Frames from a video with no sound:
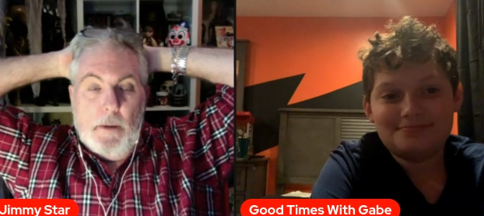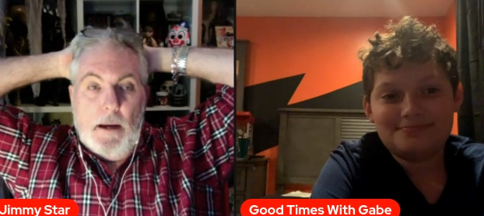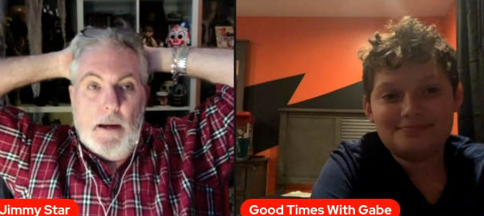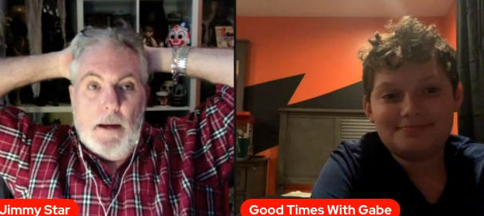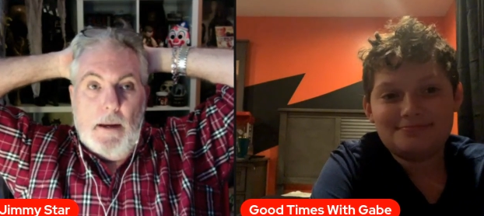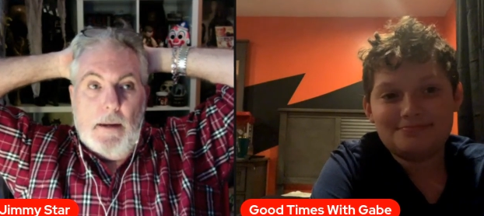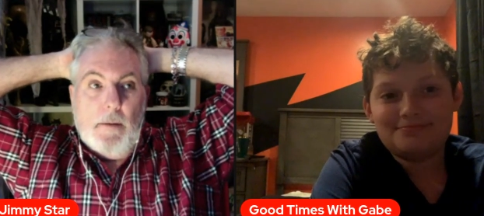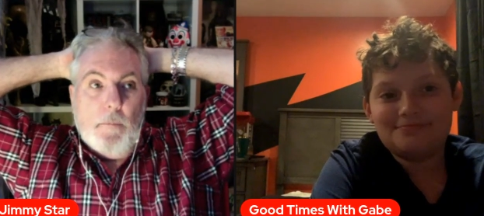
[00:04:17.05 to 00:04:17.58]

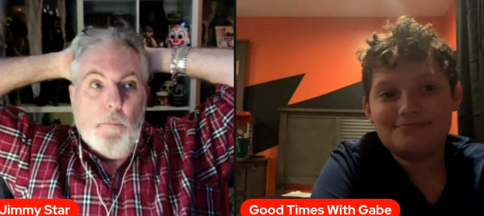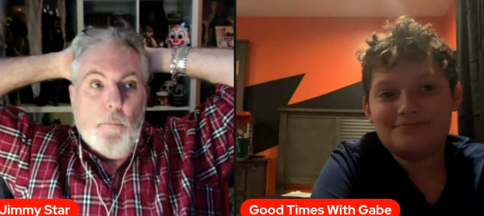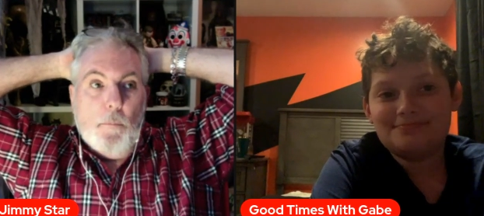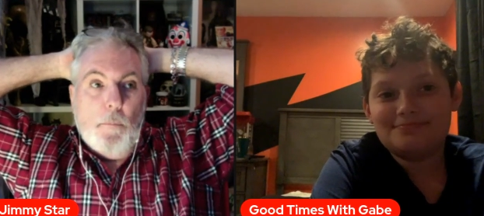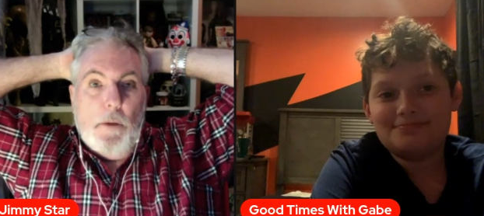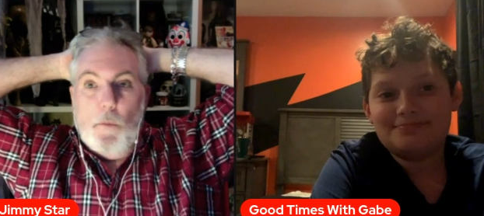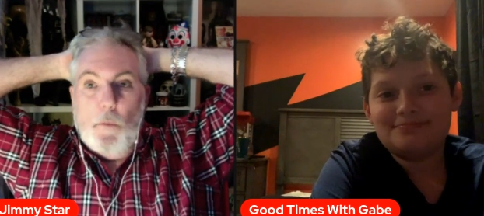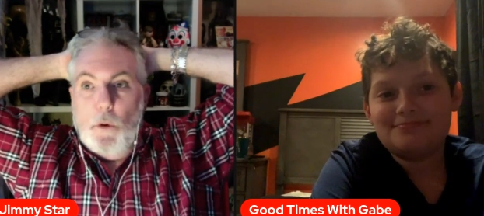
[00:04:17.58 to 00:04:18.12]
Speaker 1: I
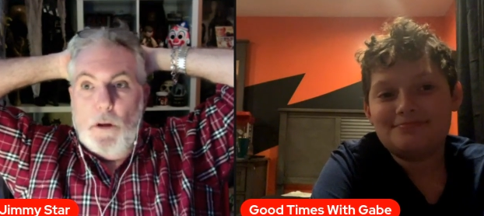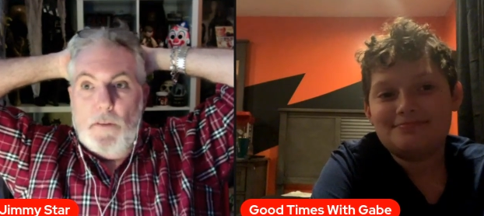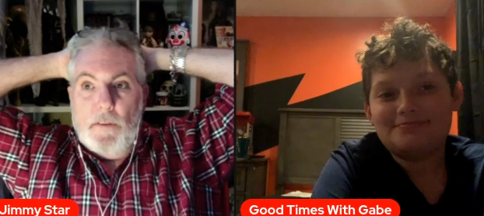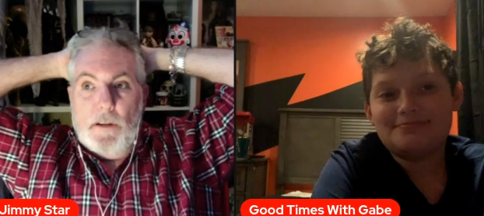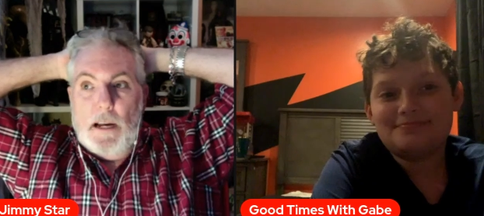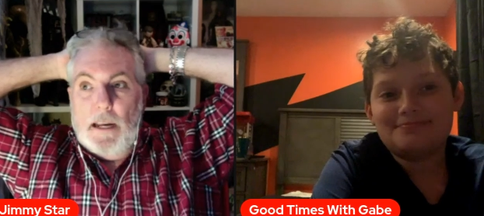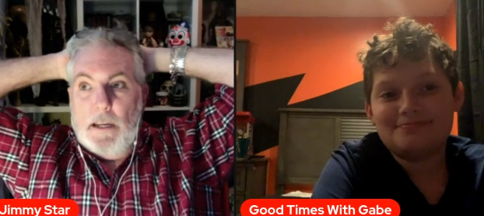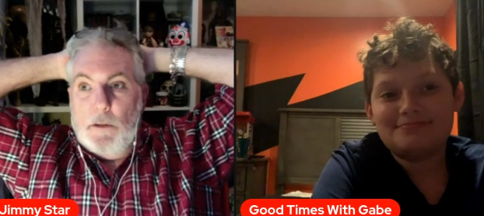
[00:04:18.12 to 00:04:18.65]
made one of a
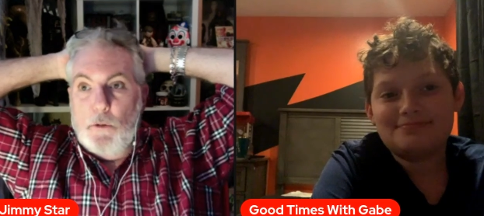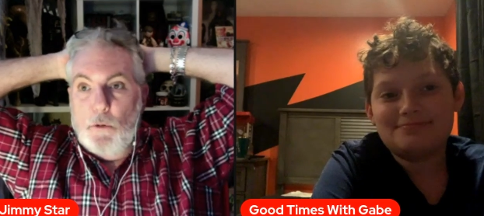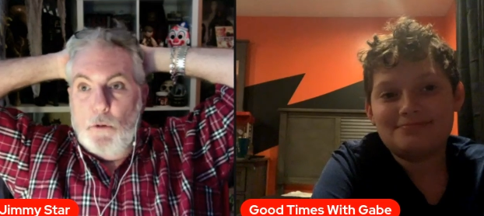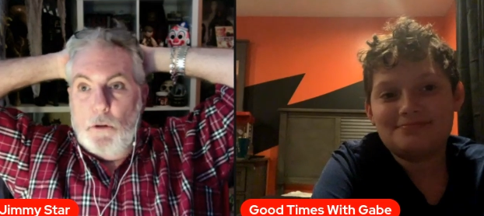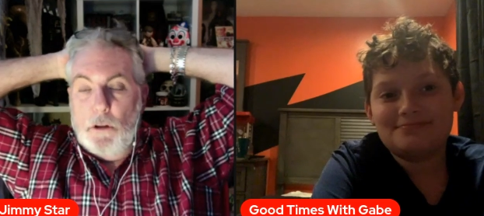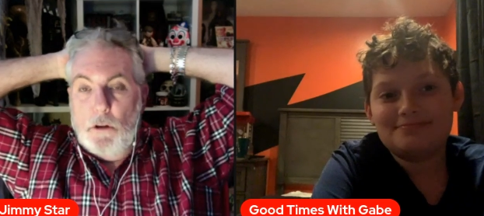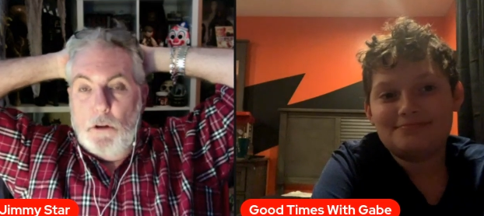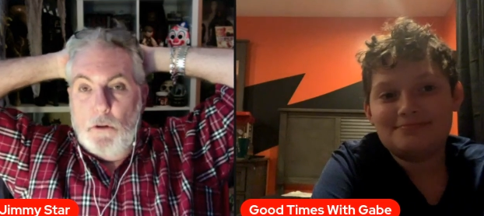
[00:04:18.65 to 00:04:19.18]
kind cool
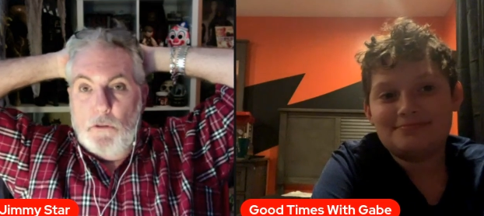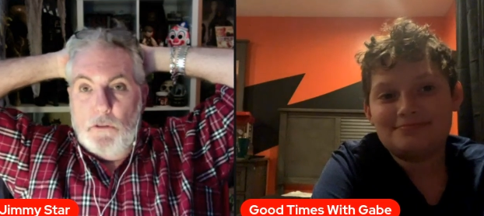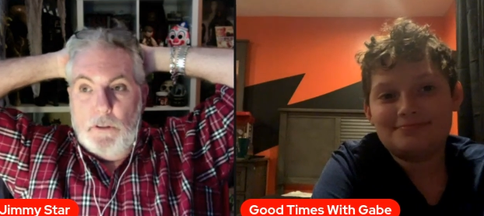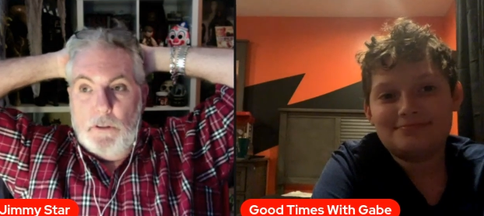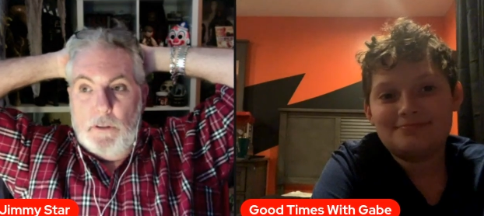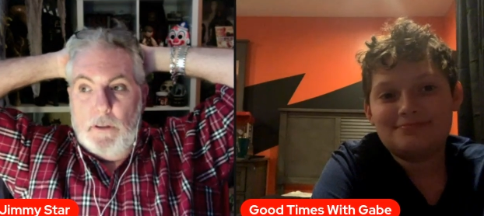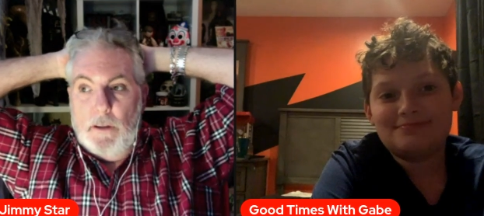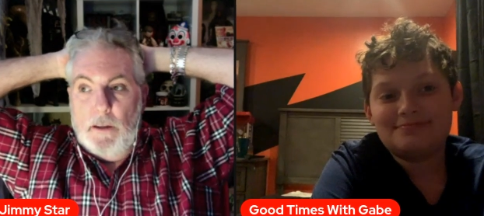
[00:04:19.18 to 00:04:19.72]
clothes
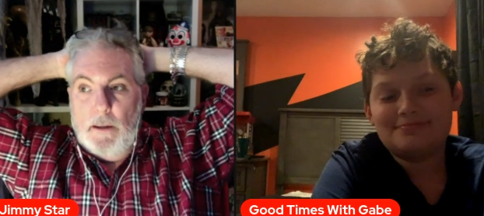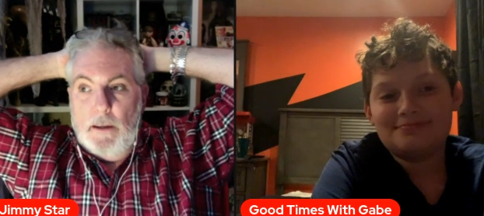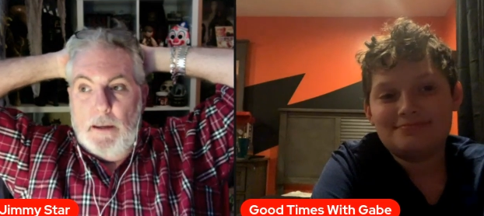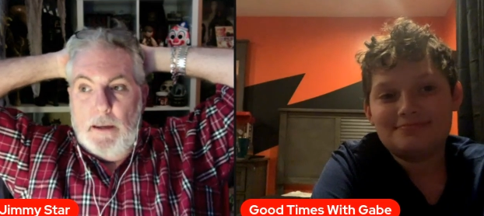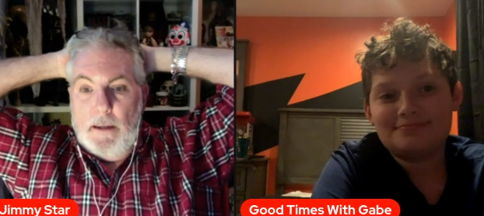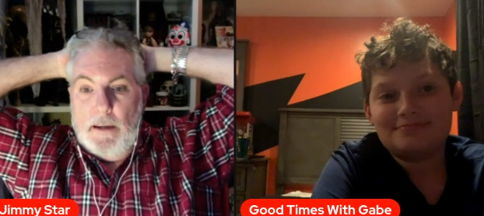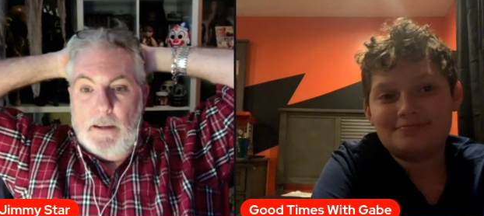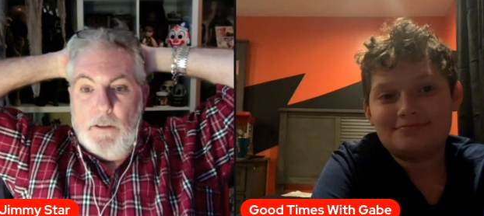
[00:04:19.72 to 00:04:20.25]
and
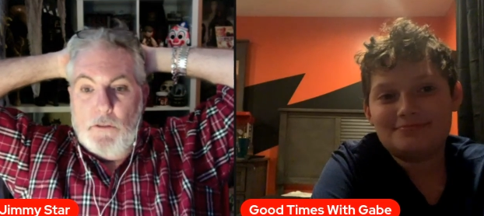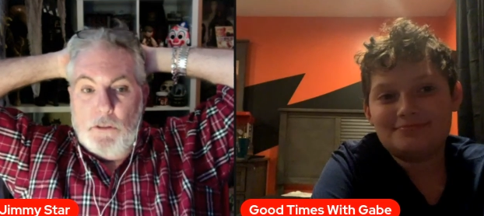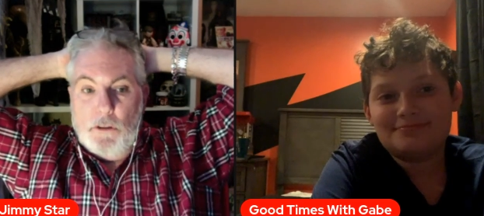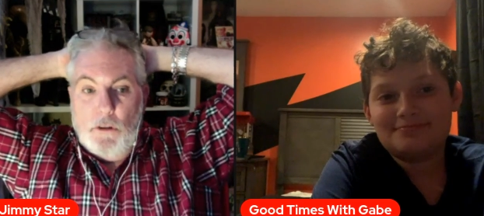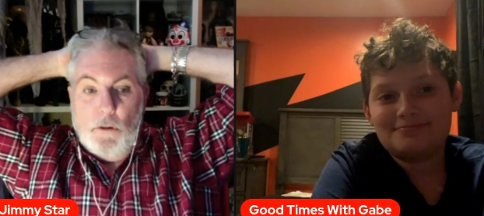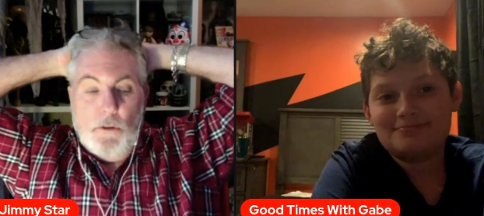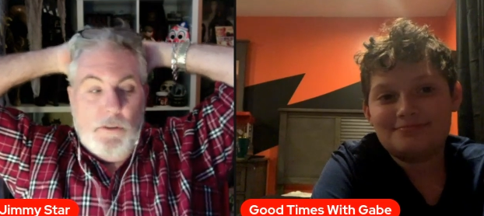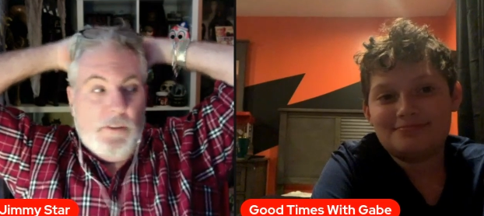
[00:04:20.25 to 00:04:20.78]
and I used to
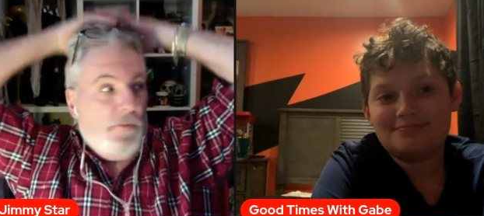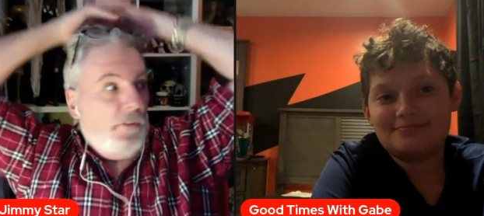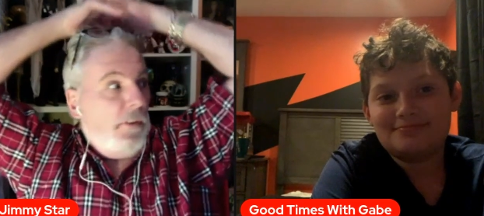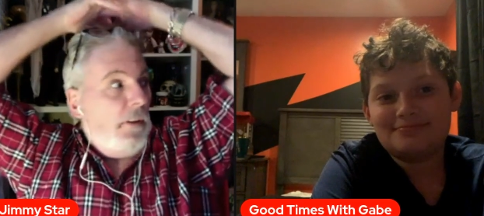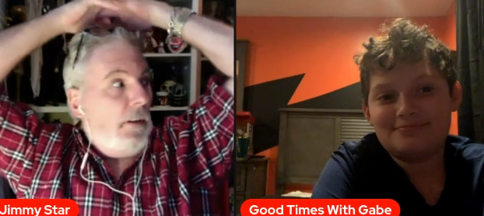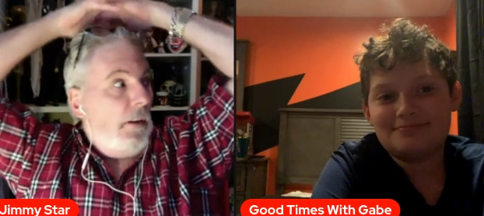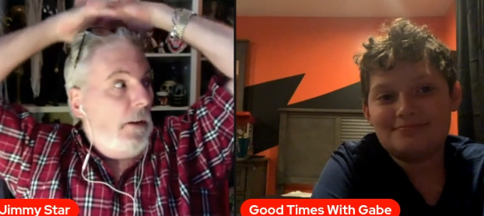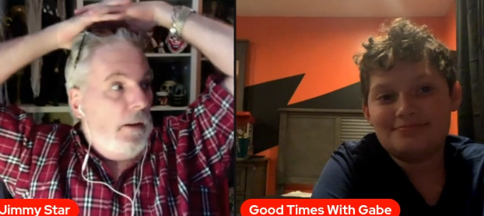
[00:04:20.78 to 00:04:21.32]
go to
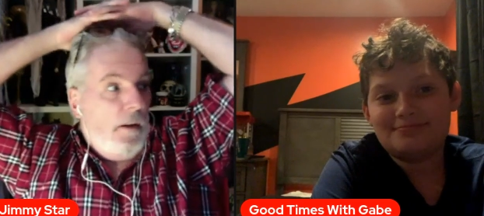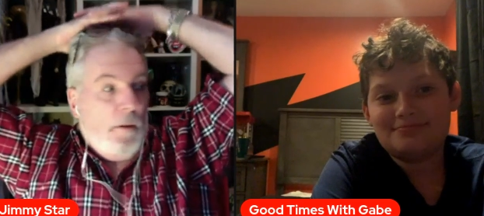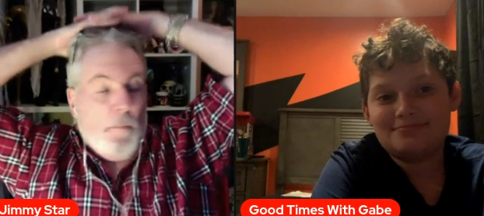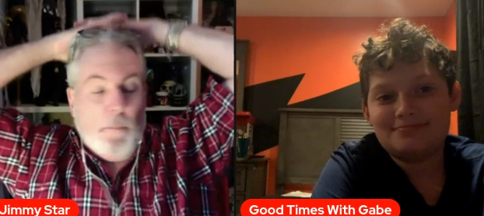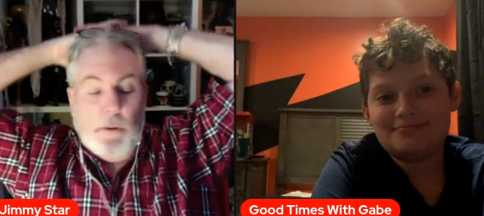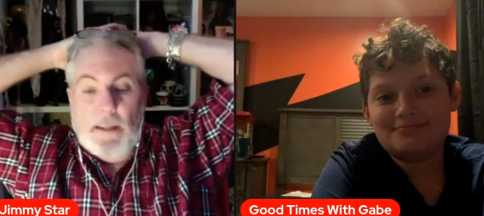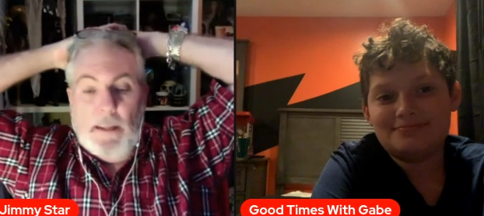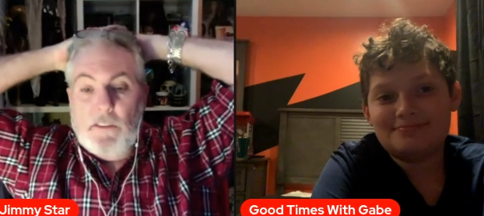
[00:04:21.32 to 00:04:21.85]
different uh,
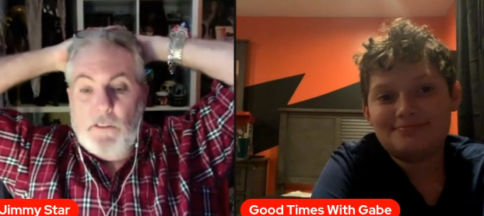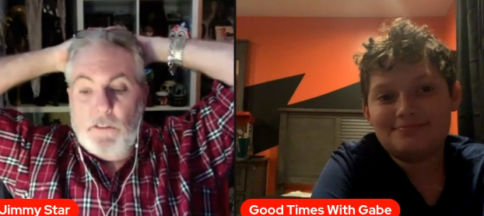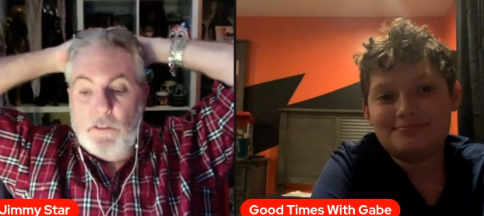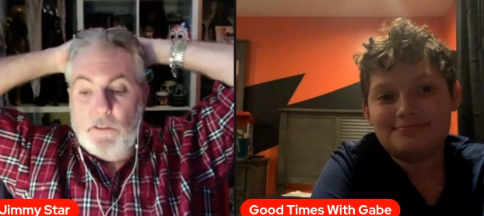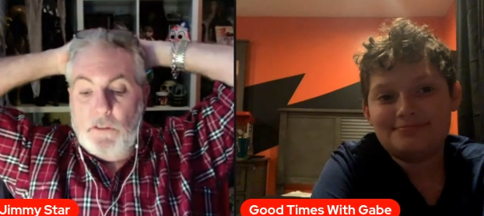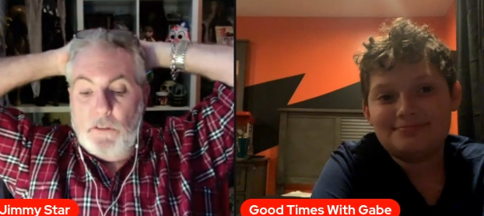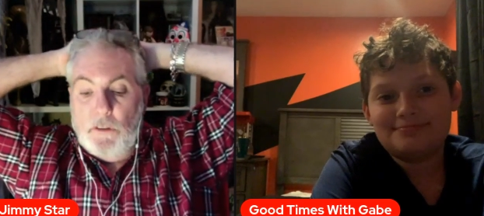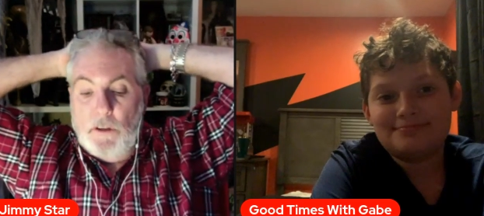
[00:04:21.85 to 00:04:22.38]

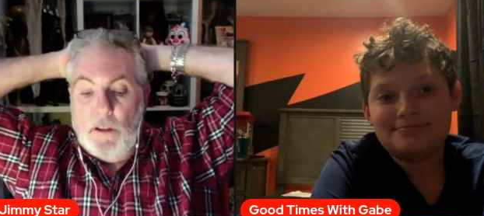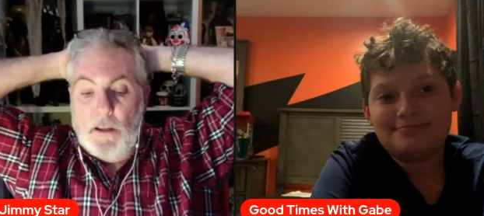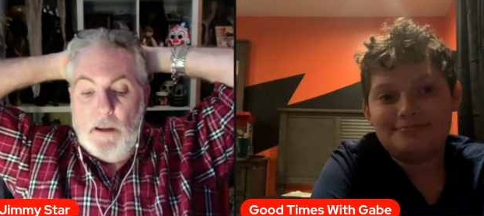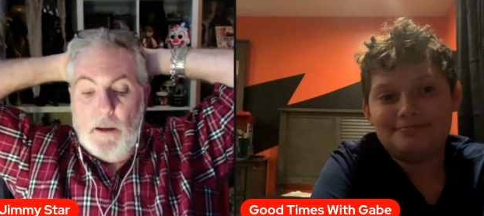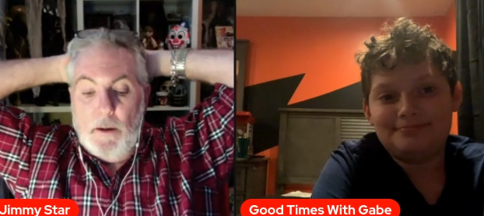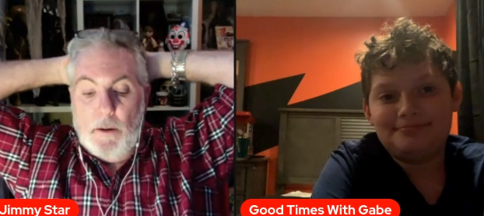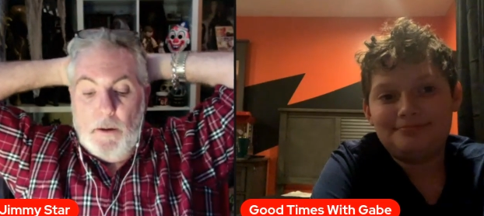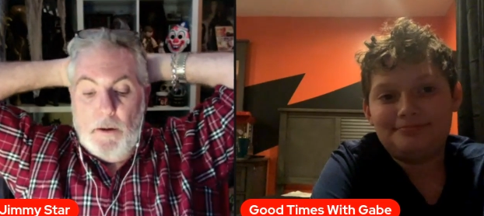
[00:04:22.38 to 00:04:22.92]
places
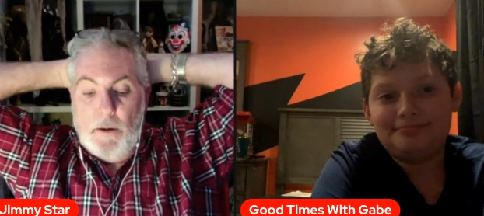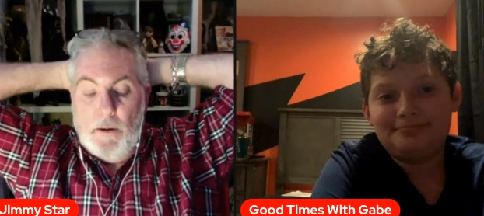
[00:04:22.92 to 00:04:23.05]
uh,